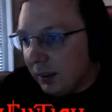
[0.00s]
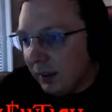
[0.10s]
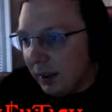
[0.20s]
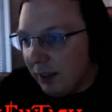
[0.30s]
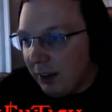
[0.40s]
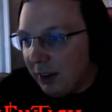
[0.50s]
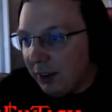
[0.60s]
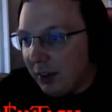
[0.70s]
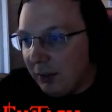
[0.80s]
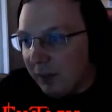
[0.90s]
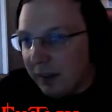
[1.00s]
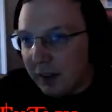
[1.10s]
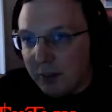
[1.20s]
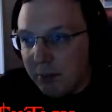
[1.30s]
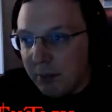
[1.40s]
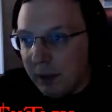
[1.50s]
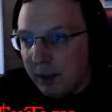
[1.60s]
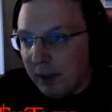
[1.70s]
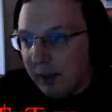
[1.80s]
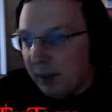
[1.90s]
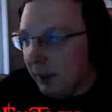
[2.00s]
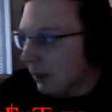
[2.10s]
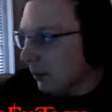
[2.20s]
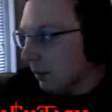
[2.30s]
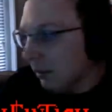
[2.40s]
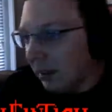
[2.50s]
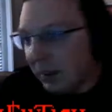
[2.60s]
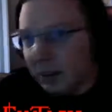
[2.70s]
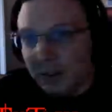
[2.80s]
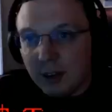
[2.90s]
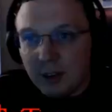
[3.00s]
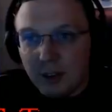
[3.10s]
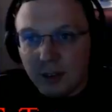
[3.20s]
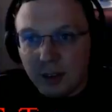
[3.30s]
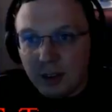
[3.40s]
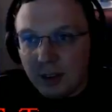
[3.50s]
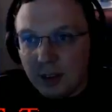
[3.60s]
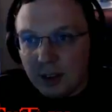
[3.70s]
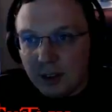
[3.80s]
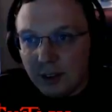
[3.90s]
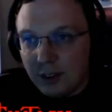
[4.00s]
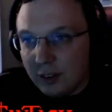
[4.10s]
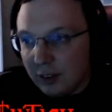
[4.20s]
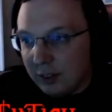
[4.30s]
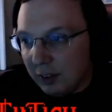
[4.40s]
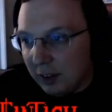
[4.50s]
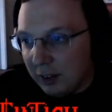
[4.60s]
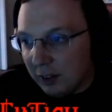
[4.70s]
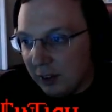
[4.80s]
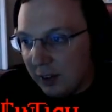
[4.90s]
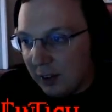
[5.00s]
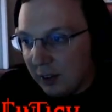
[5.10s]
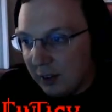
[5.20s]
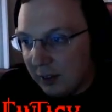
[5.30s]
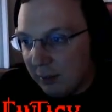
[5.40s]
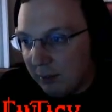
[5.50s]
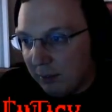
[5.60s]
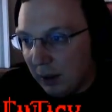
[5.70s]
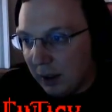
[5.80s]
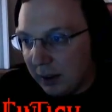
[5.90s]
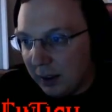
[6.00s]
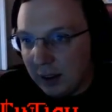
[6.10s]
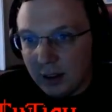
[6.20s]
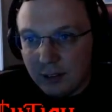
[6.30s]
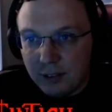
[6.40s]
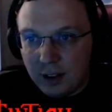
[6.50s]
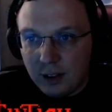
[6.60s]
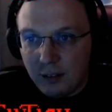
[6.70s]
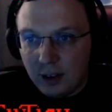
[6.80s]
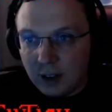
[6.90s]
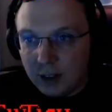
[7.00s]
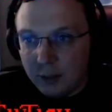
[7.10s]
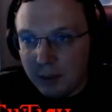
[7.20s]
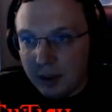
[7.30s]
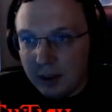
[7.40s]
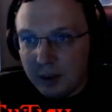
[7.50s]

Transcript: I want to do something with this bed here, but I'm not going to right now. So I'm going to just lock that up. Can't walk on the bed.